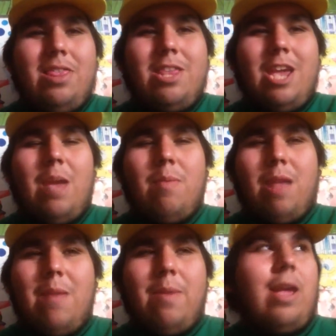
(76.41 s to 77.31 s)
theme.
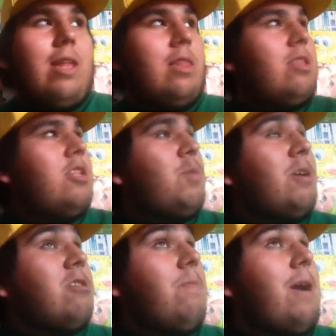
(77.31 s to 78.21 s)
I mean,
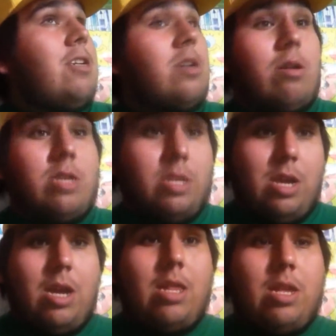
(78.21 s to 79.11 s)
SpongeBob and Patrick are
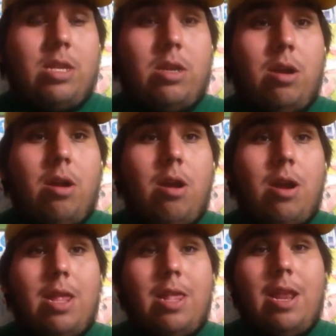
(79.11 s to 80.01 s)
stuck in the
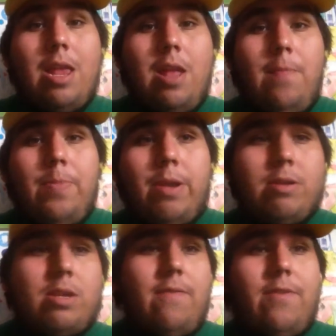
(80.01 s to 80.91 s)
dark, and then
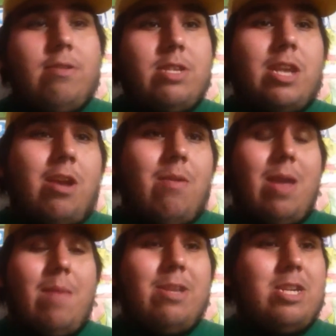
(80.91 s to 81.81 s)
there's a few
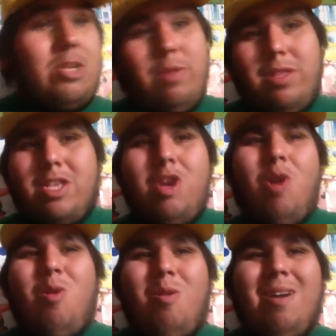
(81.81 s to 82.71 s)
scary images with the
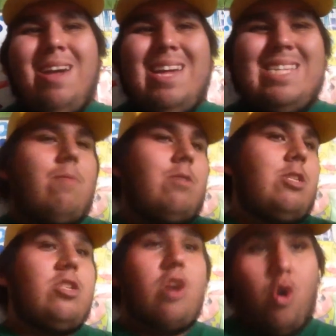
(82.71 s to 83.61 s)
toys. It was
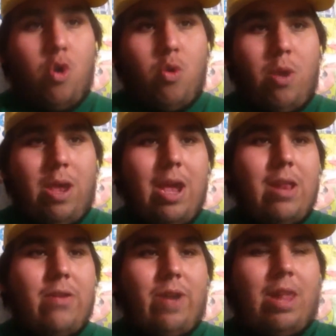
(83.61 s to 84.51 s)
so
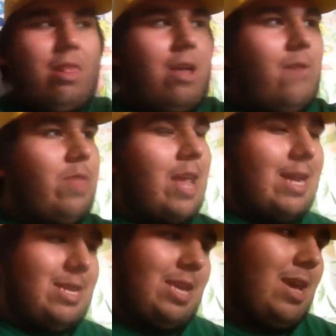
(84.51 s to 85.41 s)
creative. I love the
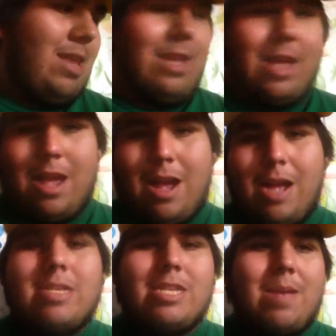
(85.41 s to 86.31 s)
idea, the
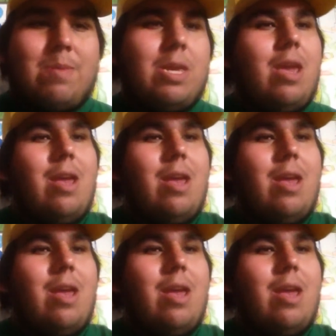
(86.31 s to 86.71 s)
concept.